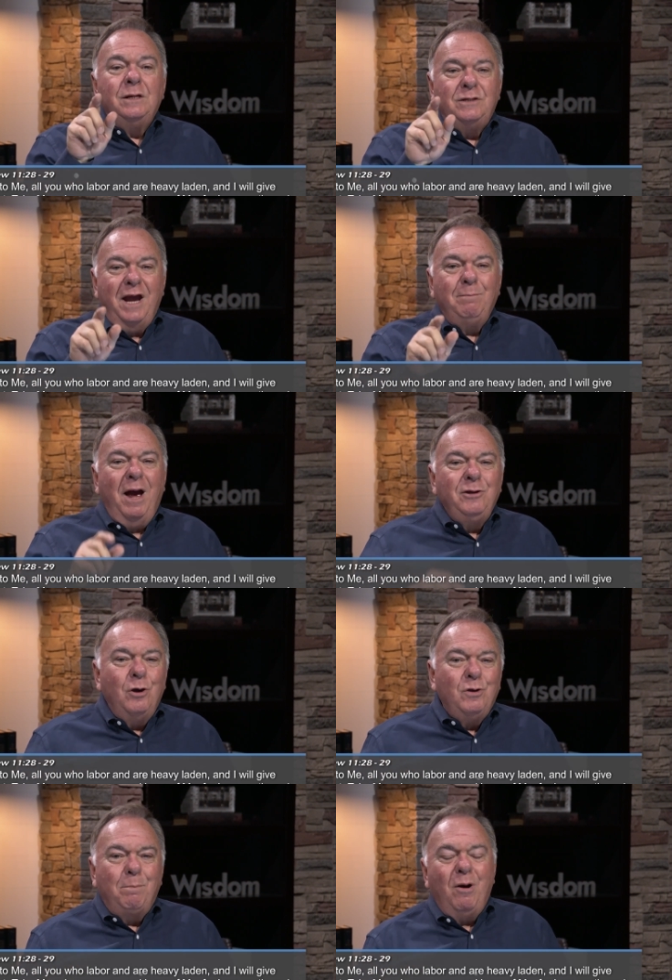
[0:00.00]
Take my
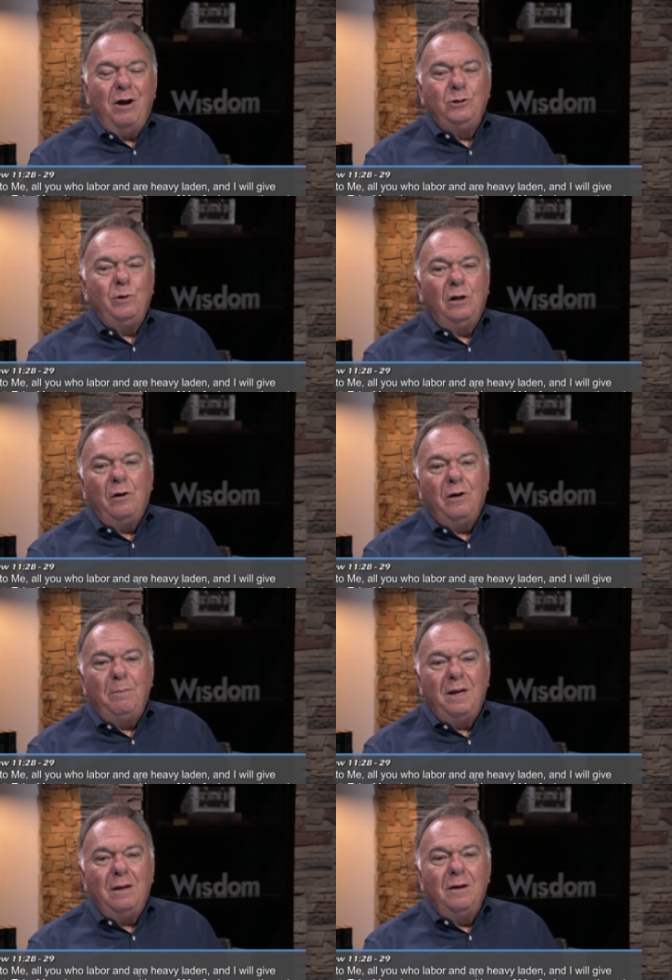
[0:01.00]
yoke upon you and learn of
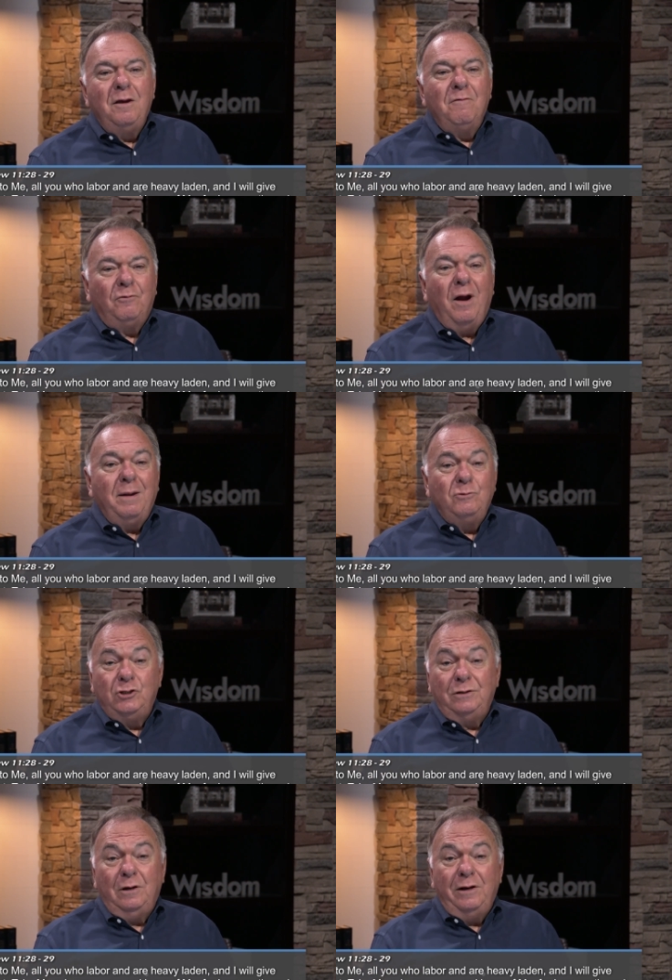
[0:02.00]
me, for I am
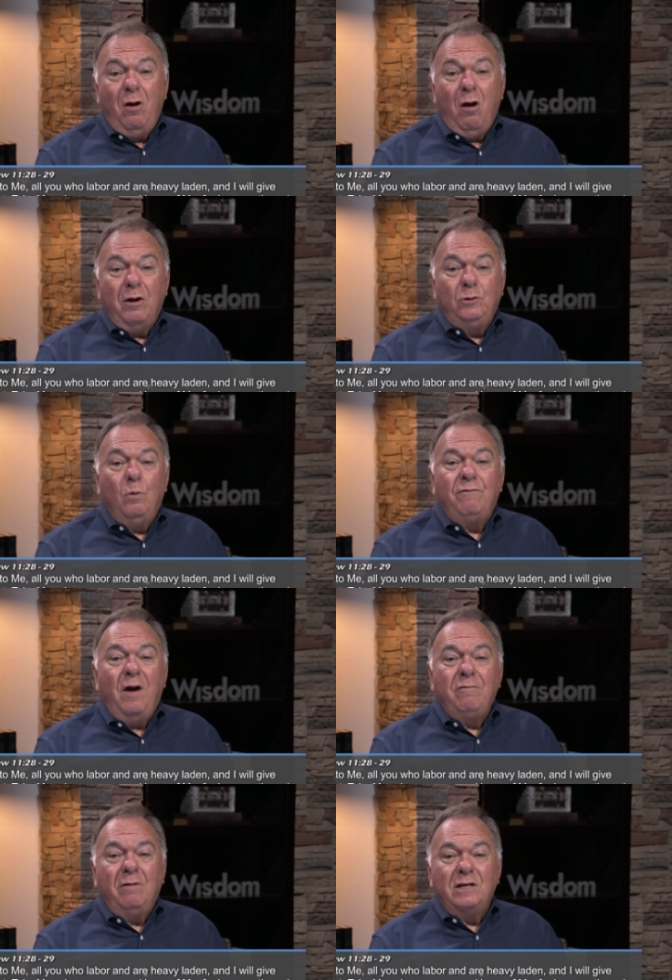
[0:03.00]
gentle in heart, you will
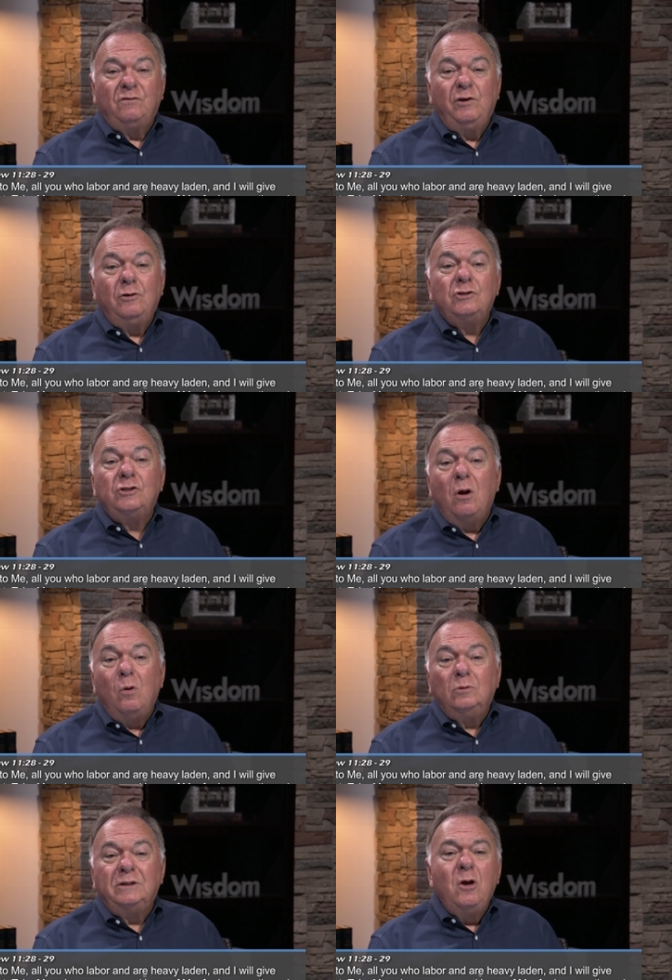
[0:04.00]
find rest for your
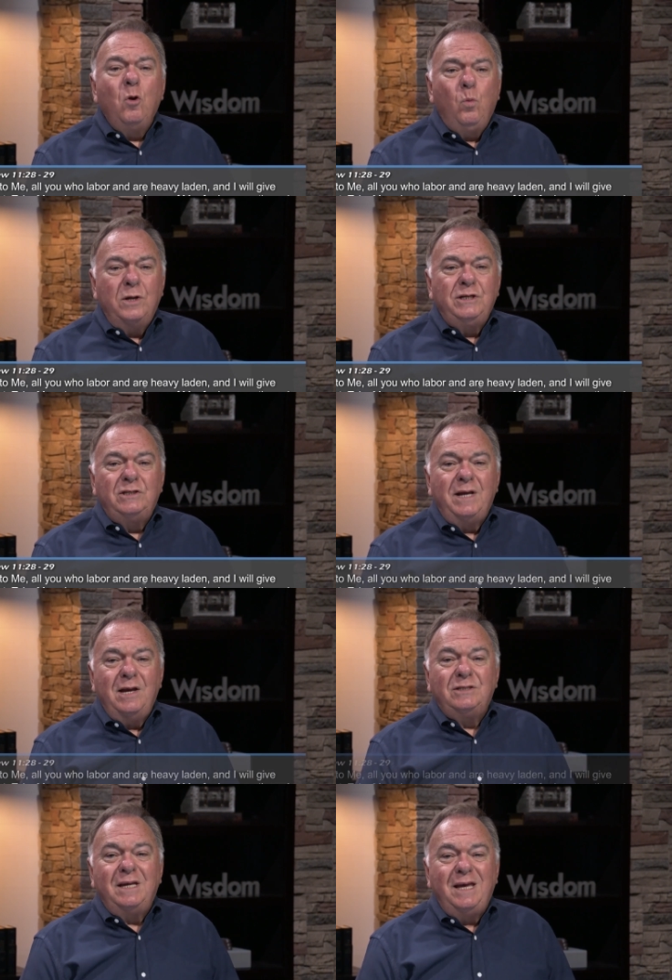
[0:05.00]
souls. What does he say
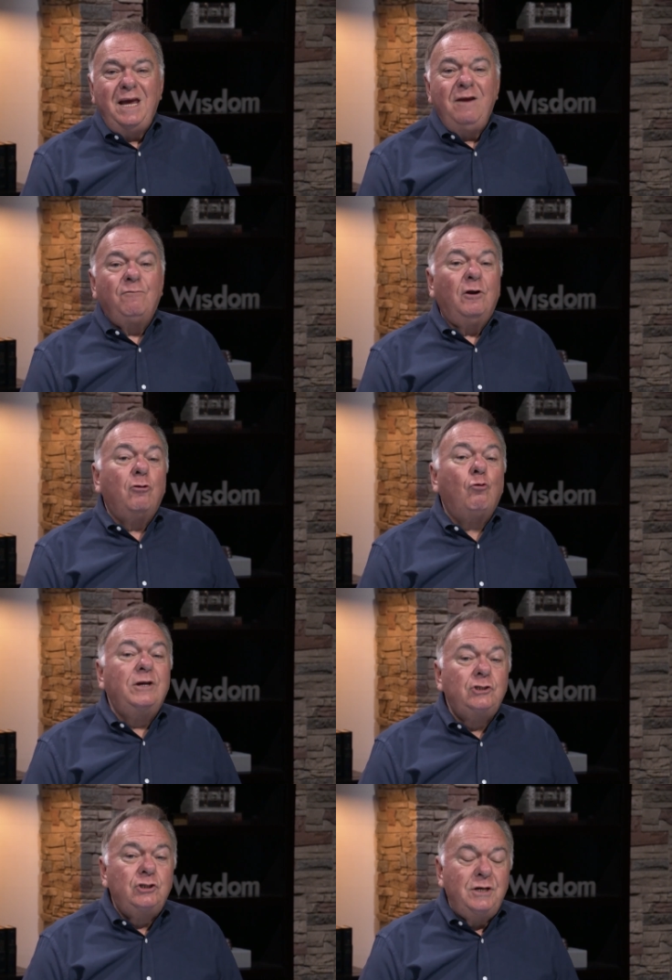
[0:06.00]
is the key for a
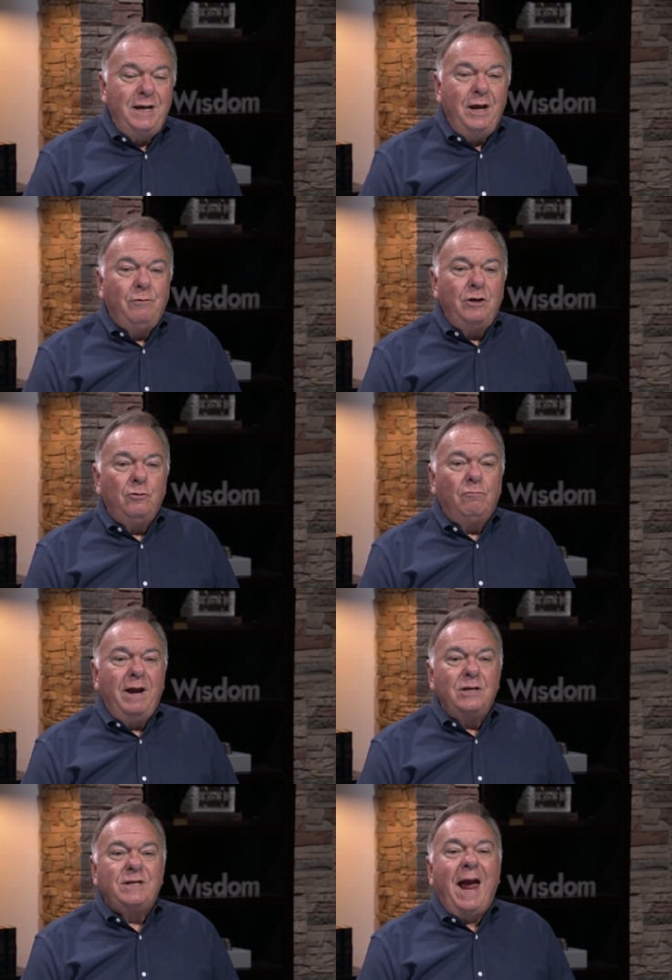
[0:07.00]
Christian to enter into
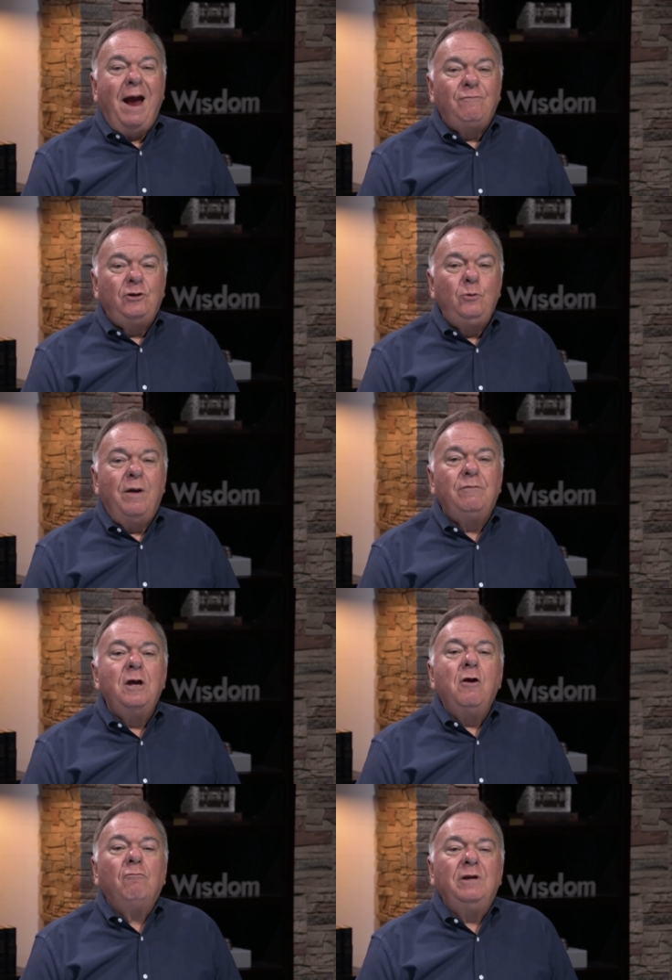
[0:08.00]
rest? After you have
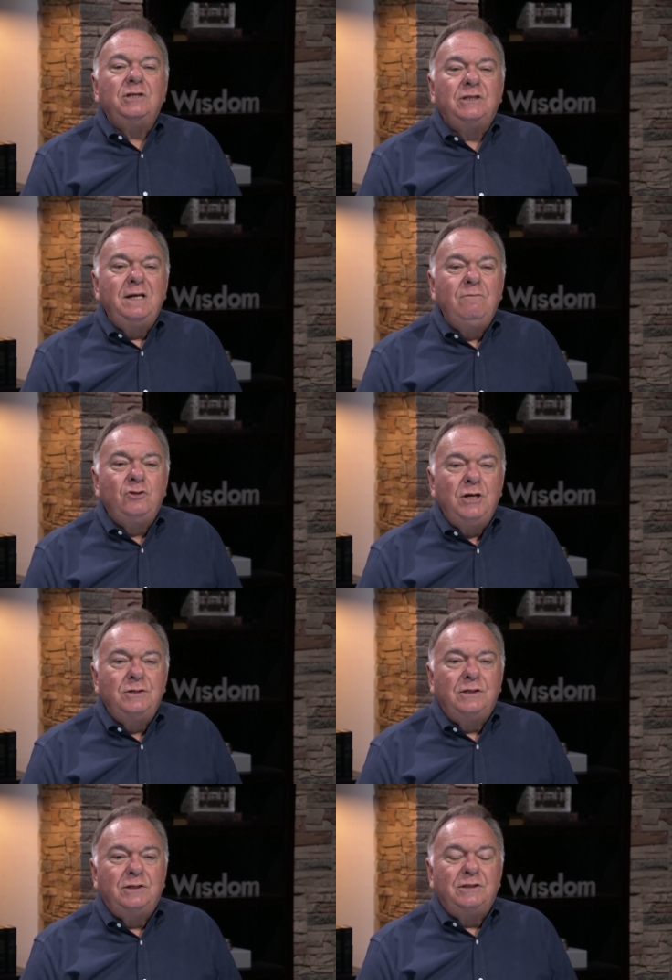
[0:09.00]
received
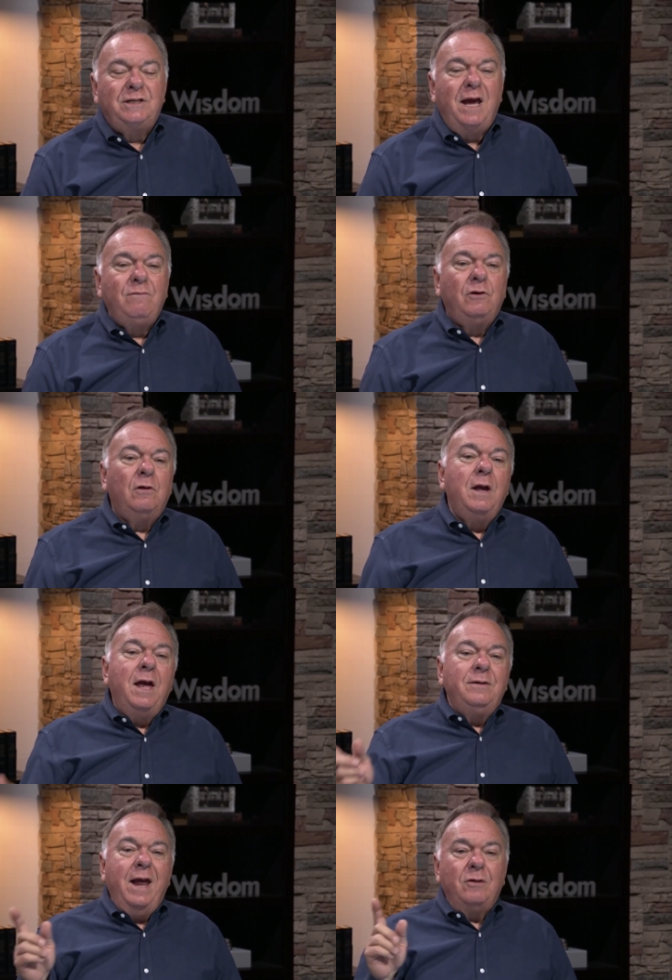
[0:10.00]
Jesus as Savior,
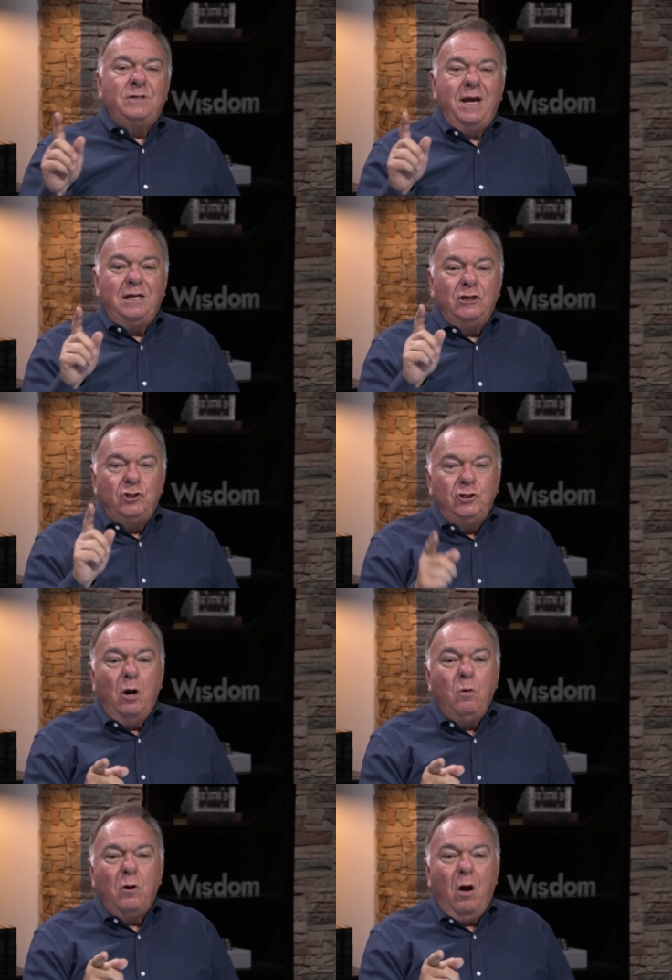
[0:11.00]
now take his
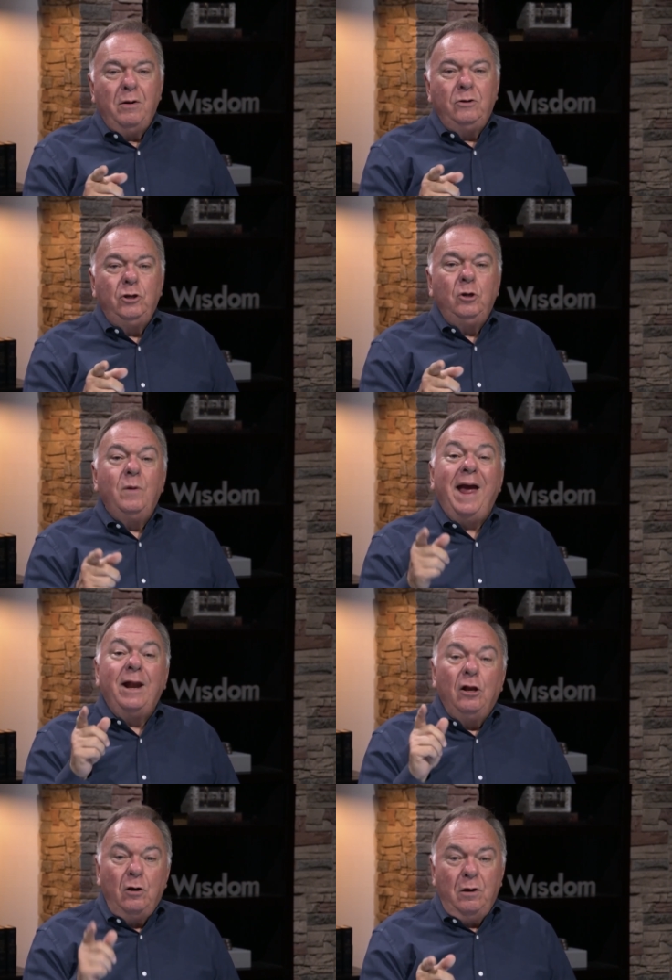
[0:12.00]
yoke on you
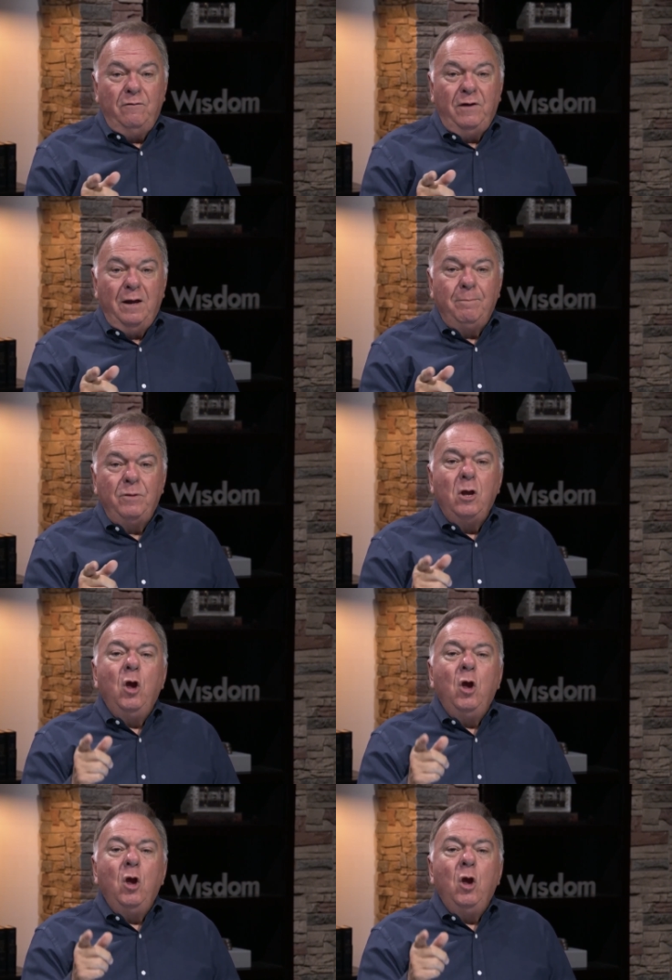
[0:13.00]
and learn of him.